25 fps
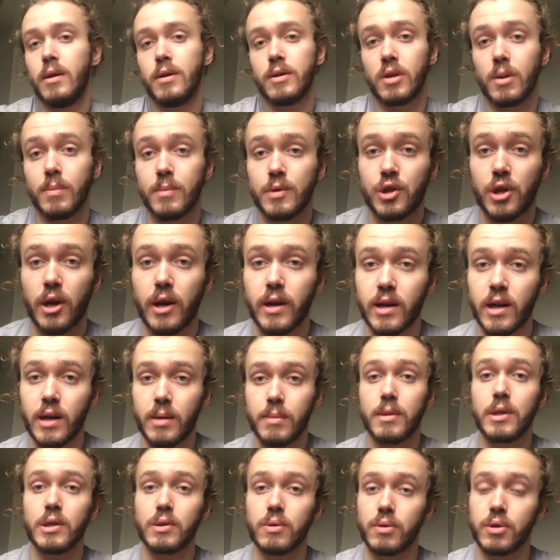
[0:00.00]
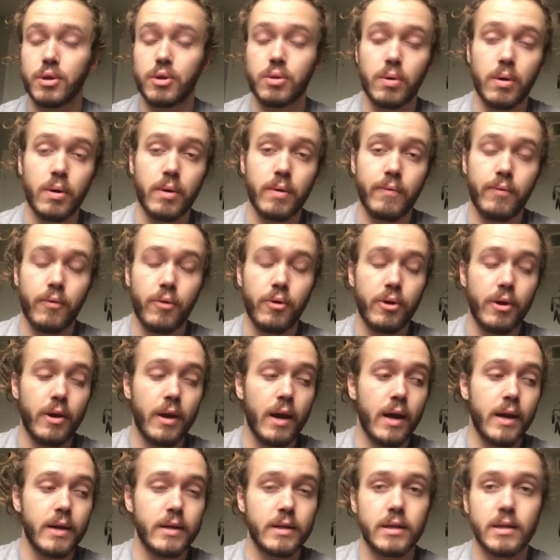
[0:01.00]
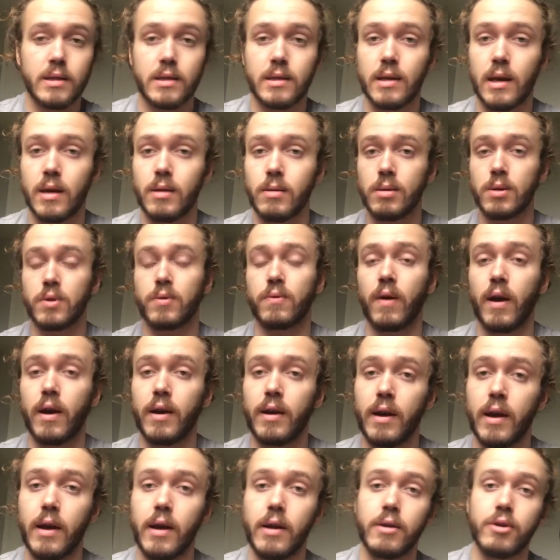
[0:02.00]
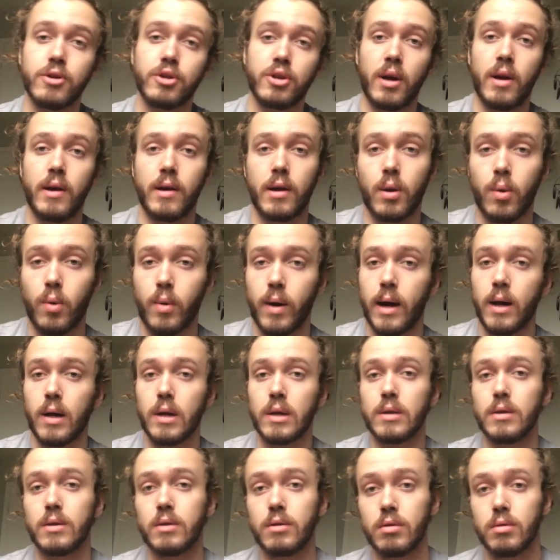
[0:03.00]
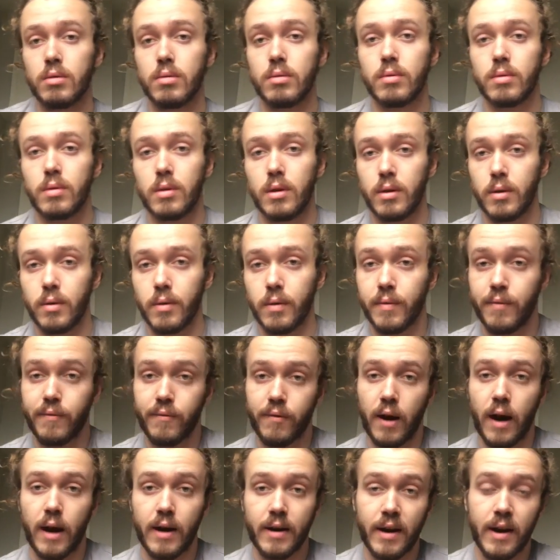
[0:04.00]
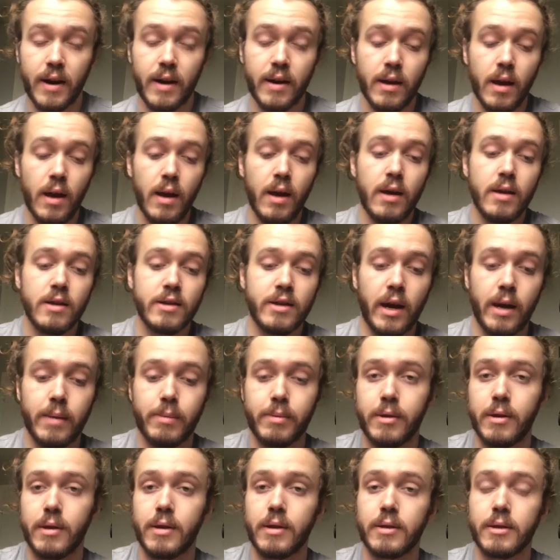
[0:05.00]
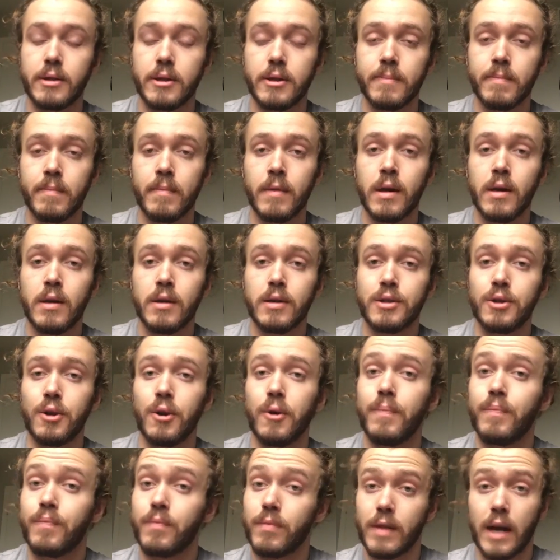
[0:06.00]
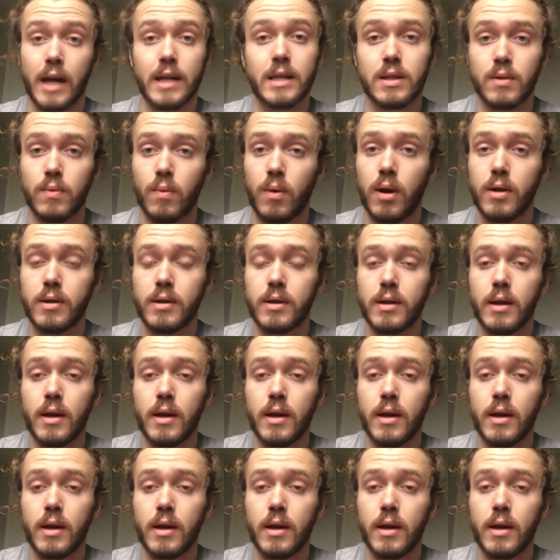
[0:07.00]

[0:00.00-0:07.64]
So I'm gonna try and keep this real short for you guys, since I know it's Friday and you're trying to go out and do, you know, Friday type things. So that's the WOD